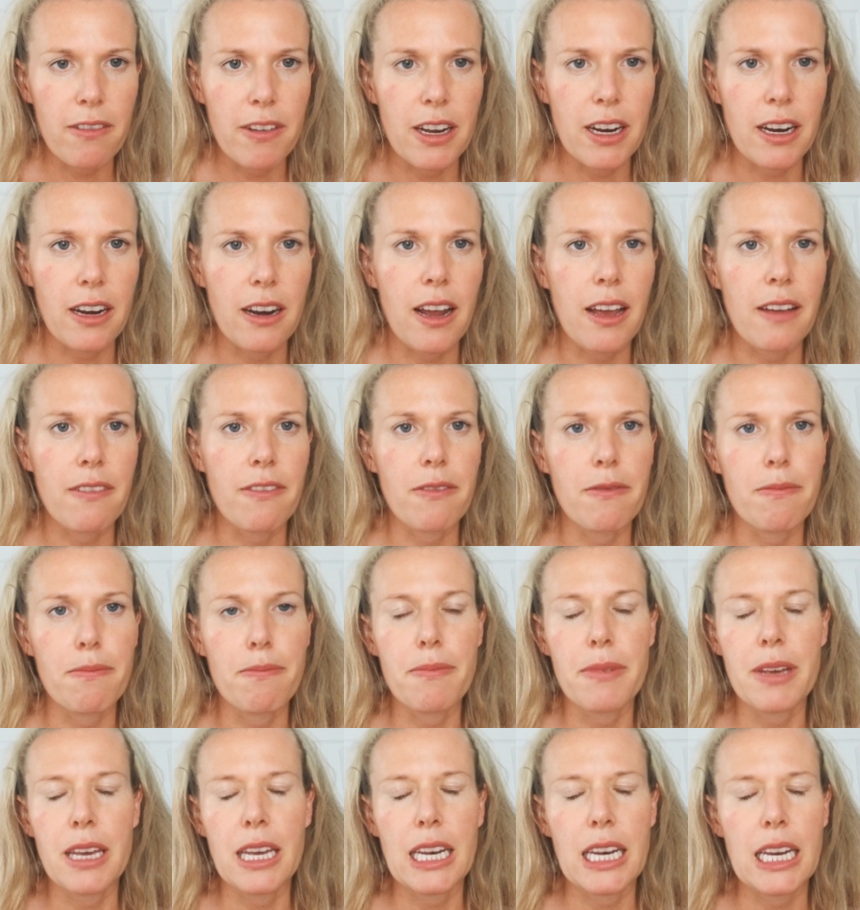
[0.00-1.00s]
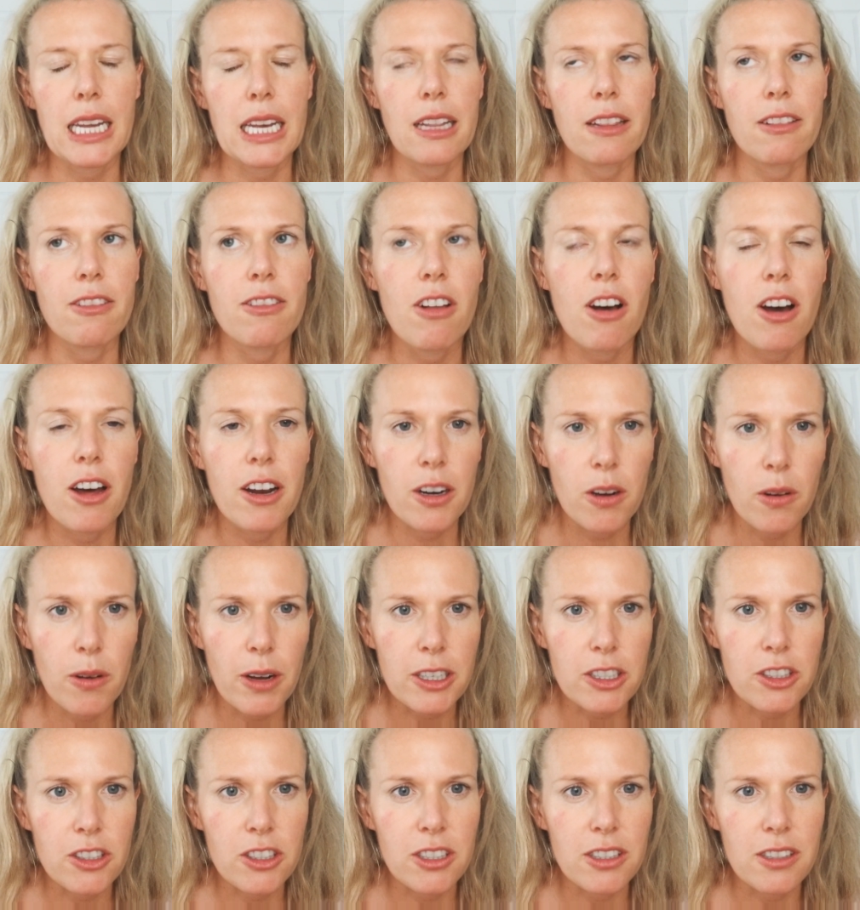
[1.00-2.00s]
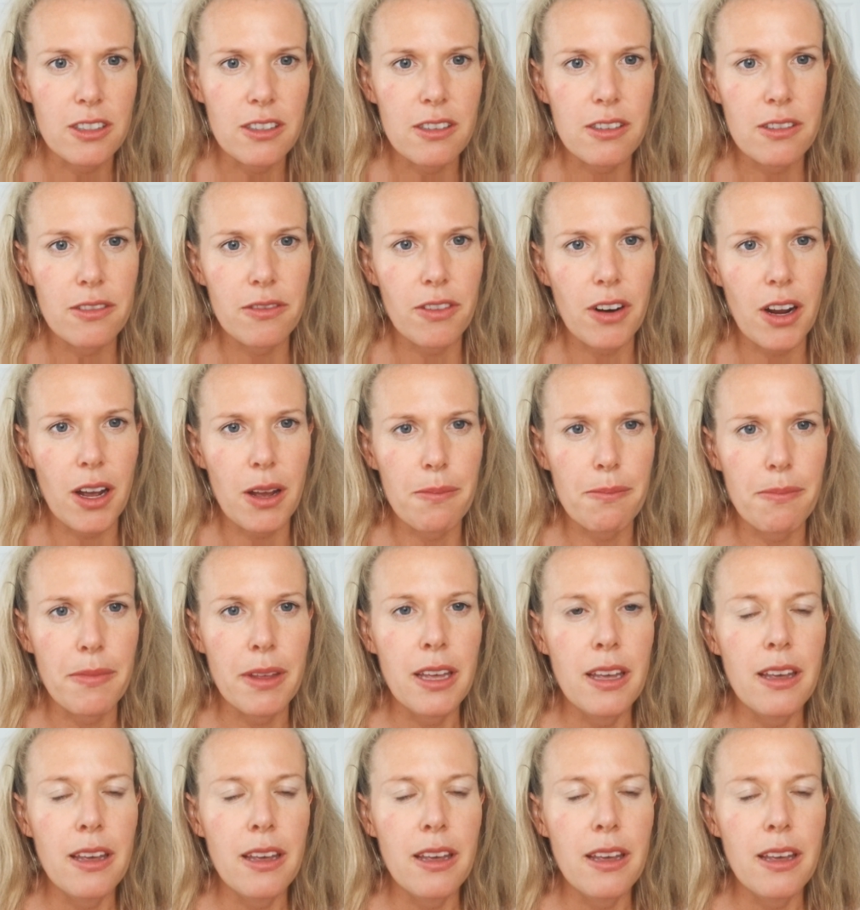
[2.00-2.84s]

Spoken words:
and I've been getting a lot of questions from